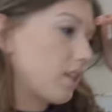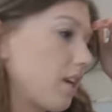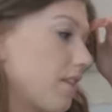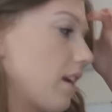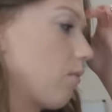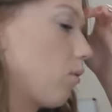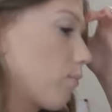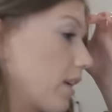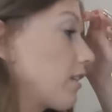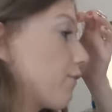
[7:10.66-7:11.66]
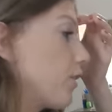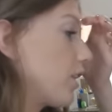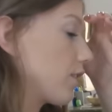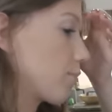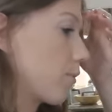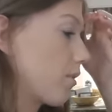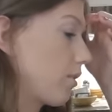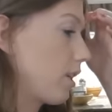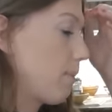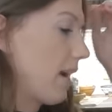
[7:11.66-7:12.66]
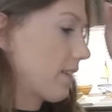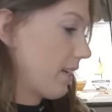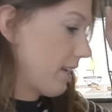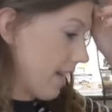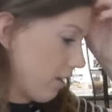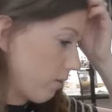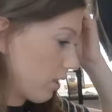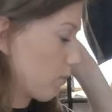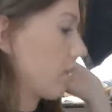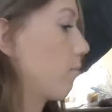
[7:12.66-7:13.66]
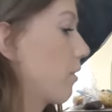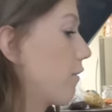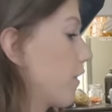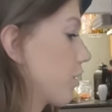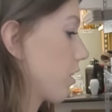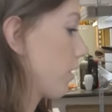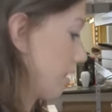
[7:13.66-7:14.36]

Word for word: and then we'll bring the finish, but we don't need to pack that now because we're gonna pre-finish all